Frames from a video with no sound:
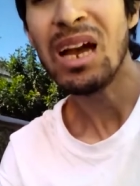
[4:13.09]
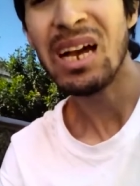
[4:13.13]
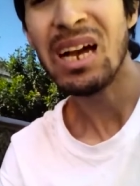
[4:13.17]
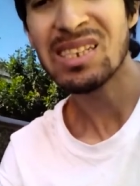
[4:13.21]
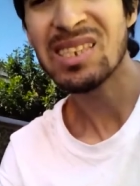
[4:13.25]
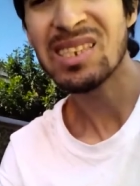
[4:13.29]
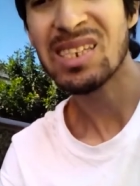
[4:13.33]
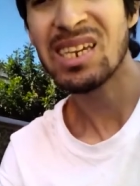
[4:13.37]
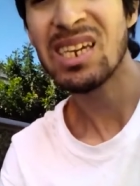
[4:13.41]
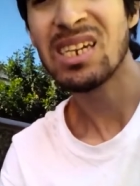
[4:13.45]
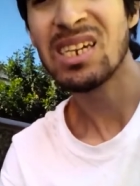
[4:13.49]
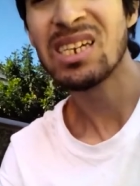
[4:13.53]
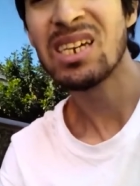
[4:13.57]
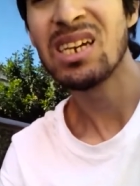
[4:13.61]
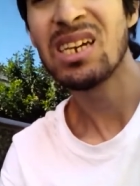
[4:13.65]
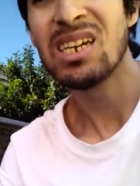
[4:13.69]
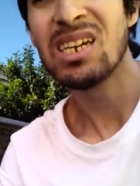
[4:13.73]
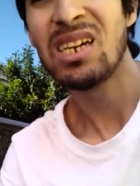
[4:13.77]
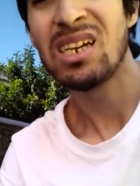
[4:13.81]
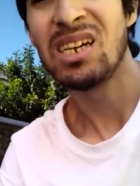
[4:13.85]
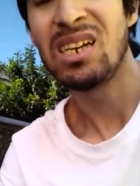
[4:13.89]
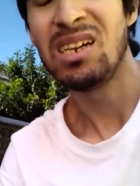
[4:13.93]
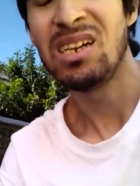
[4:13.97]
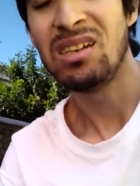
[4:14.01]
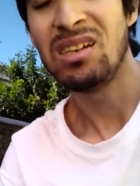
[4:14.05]
asking uh,
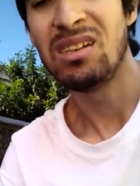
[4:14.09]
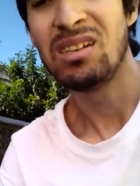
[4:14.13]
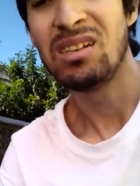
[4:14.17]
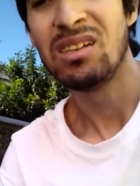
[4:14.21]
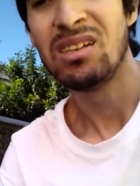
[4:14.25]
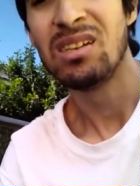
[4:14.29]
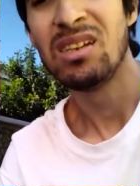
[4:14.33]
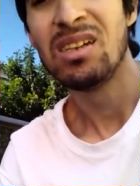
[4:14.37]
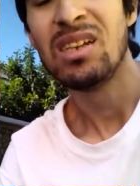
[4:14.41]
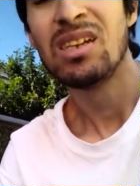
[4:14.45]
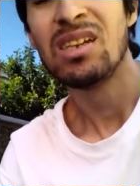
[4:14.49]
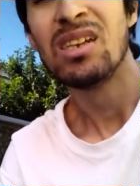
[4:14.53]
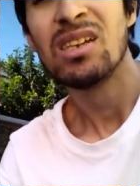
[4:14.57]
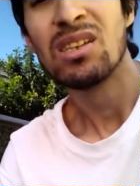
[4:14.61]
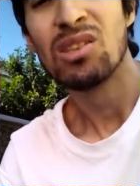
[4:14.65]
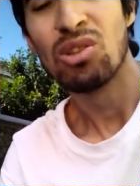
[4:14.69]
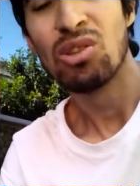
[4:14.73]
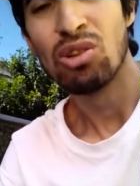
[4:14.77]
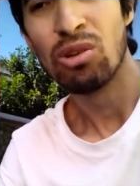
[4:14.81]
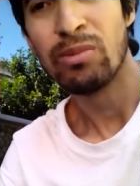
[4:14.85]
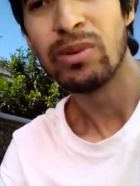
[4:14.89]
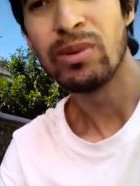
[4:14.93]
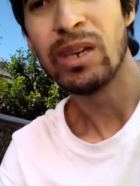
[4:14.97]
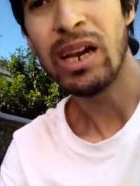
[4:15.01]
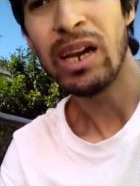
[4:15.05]

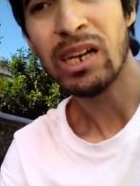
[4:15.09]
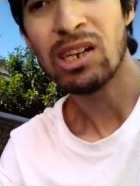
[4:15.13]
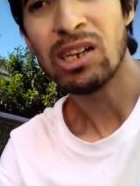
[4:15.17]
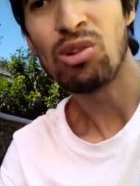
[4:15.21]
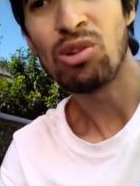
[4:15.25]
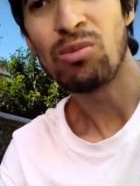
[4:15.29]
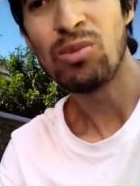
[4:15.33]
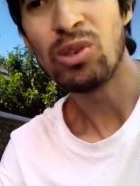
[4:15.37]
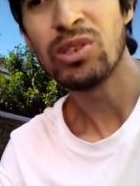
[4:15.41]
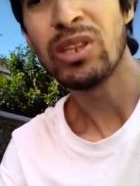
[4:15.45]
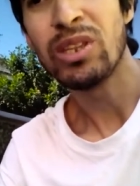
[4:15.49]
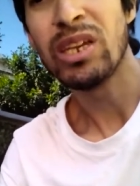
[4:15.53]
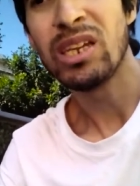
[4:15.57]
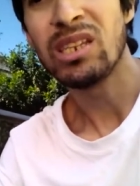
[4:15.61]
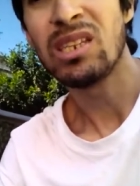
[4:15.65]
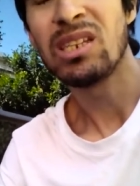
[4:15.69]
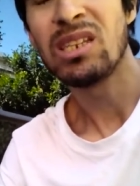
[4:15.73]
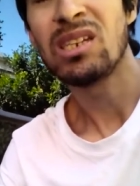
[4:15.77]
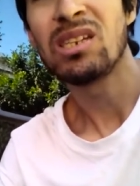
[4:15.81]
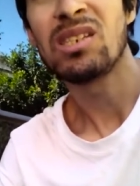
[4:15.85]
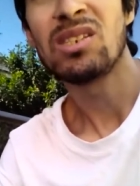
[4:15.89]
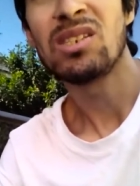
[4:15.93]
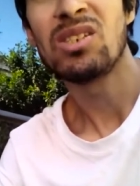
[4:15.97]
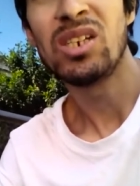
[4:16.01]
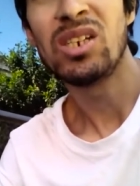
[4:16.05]
to be
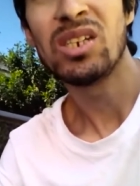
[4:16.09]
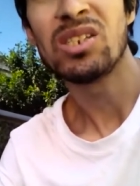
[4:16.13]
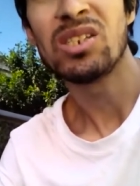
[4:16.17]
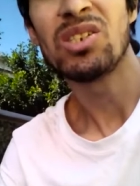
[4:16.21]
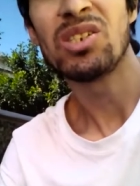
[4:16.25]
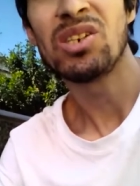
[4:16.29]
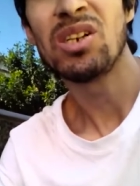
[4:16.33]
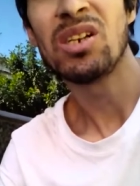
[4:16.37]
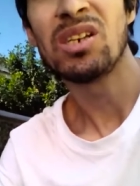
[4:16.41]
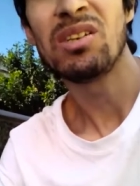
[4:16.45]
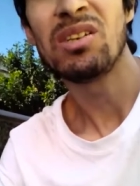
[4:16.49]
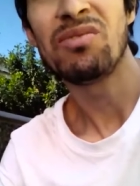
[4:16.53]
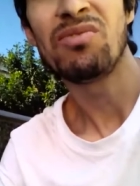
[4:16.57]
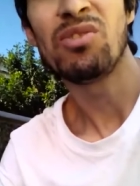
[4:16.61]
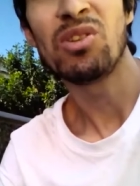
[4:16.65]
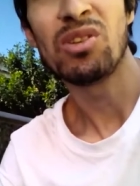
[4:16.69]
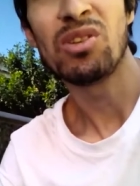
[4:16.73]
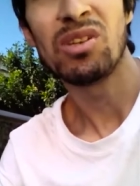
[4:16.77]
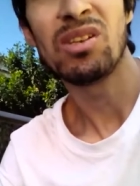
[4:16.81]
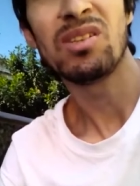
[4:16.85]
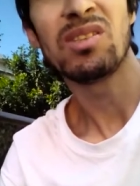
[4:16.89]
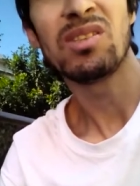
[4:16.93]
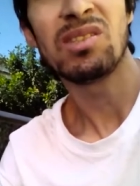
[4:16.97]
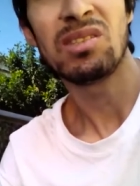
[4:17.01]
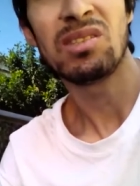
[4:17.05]
accommodated literally for
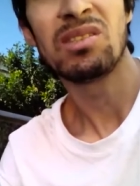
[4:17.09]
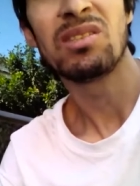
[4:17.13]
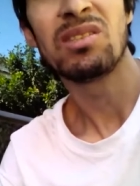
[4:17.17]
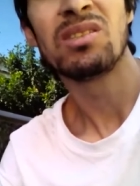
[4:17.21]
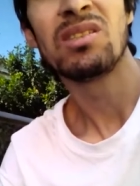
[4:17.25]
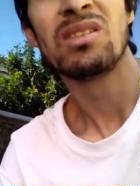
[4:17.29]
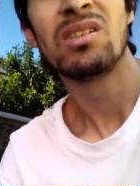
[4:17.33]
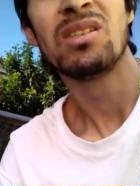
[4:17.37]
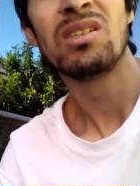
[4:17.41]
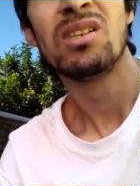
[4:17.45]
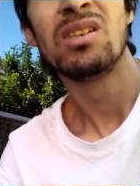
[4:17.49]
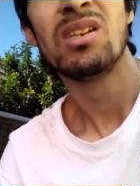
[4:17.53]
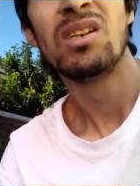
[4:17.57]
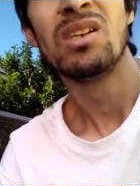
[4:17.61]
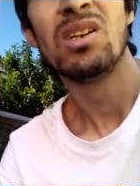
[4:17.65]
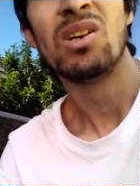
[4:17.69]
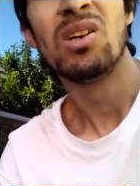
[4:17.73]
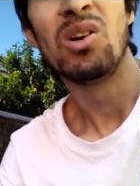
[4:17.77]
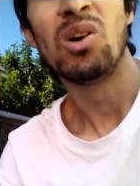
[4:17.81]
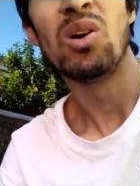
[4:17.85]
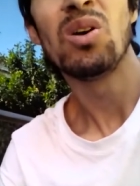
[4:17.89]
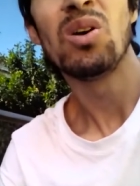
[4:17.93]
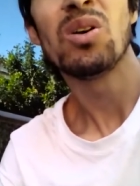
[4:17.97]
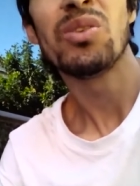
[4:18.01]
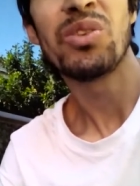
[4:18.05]
this
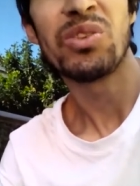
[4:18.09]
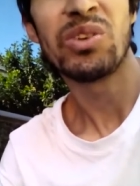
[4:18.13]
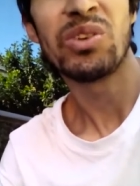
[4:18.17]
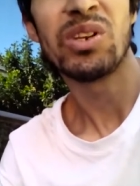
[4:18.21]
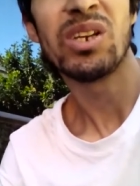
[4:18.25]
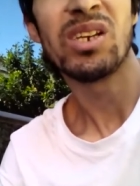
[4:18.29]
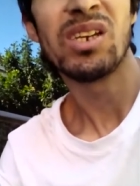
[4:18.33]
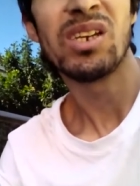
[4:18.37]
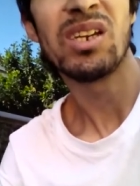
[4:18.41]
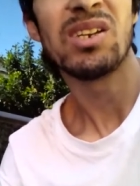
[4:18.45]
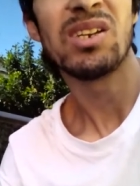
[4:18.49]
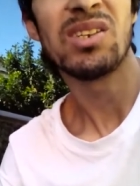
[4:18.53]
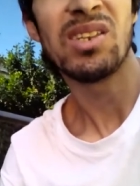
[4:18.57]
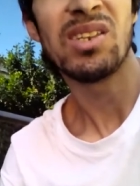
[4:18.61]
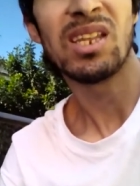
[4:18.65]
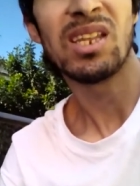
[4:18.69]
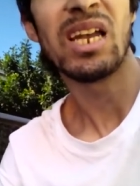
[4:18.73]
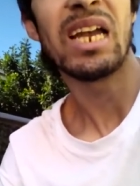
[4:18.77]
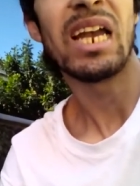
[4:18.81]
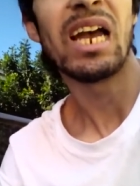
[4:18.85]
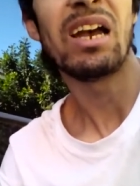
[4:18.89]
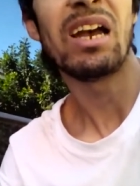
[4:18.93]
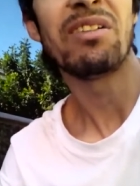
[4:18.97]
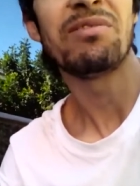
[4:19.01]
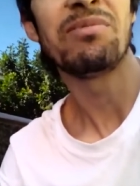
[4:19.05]
all three years that
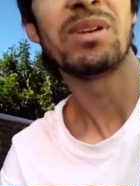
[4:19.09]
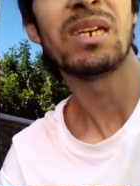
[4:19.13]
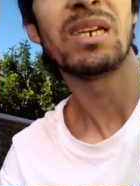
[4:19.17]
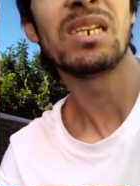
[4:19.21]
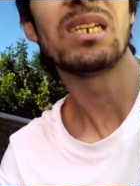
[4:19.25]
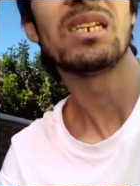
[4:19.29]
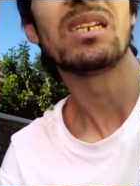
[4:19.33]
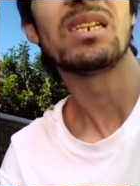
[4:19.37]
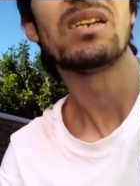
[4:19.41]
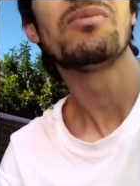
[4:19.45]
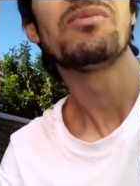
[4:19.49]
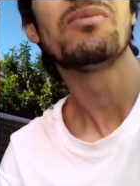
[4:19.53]
I have been